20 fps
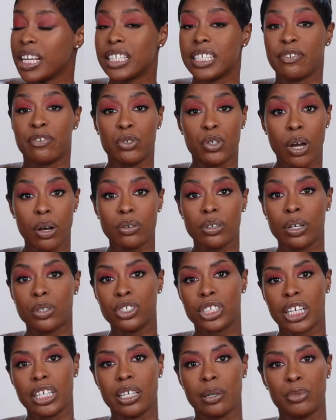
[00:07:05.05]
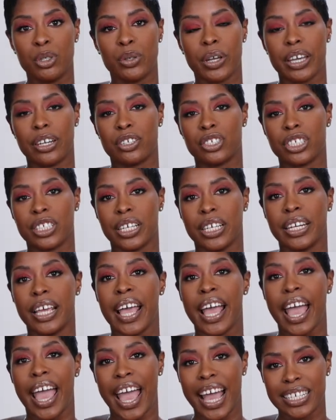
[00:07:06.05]
If you don't know, J.W. Anderson
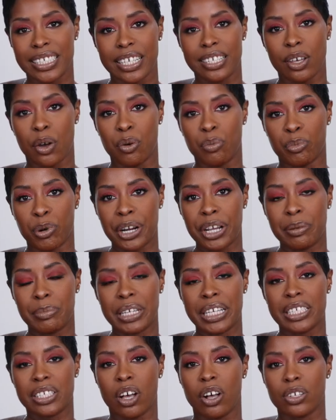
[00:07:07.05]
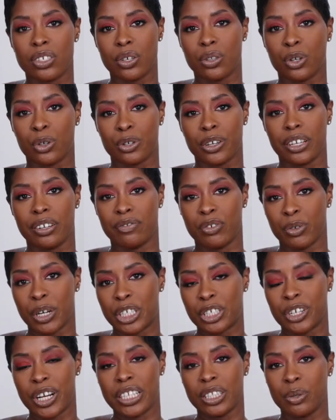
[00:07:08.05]
has his own brand, but he's also the creative
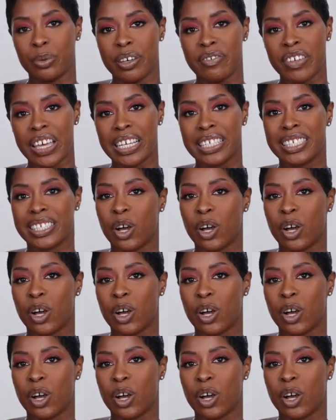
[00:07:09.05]
director at Loewe.